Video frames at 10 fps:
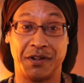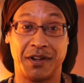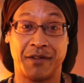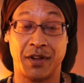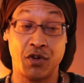
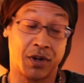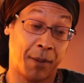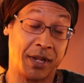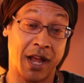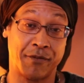If you can,
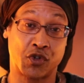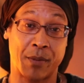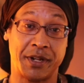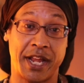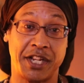have a
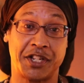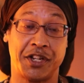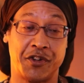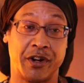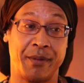trepidation.
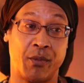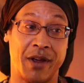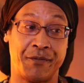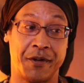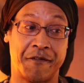You're going to be away
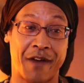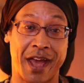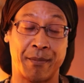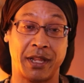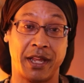from your
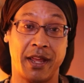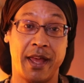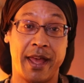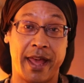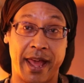family,
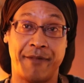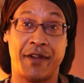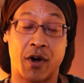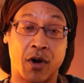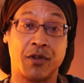and
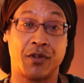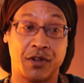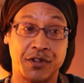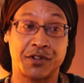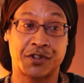there are
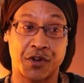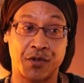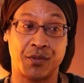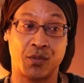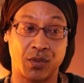
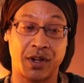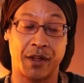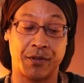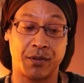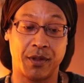certain,
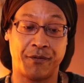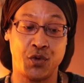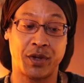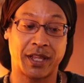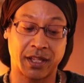if you
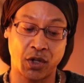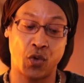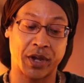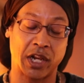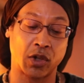don't
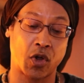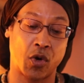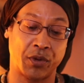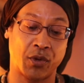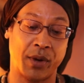get along
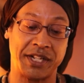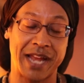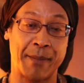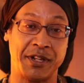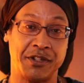with the way
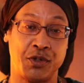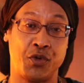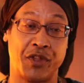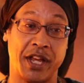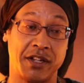Japanese do
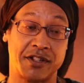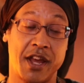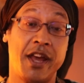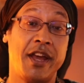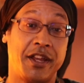things,
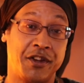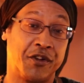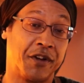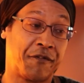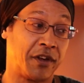you're
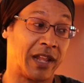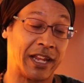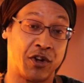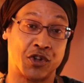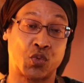going to feel like
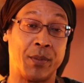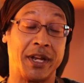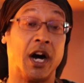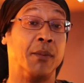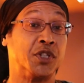you're swimming
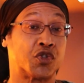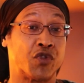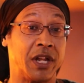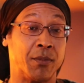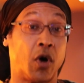
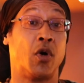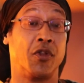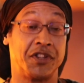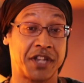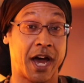upstream all
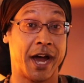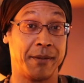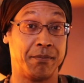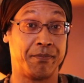the time.